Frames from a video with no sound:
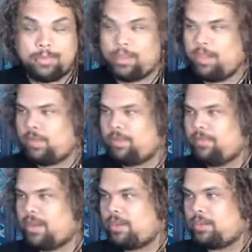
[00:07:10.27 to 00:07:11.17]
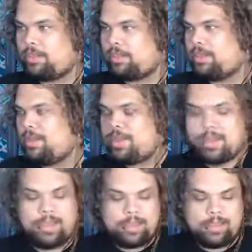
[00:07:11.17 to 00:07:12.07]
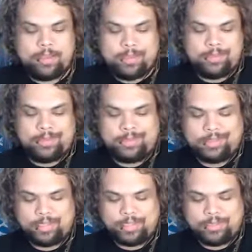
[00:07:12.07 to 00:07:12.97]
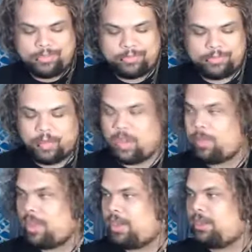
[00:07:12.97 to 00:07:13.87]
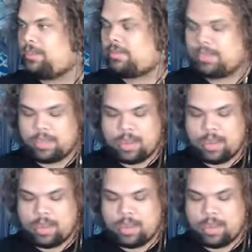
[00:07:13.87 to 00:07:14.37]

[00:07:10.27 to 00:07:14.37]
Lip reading: you're the final decision. You made it.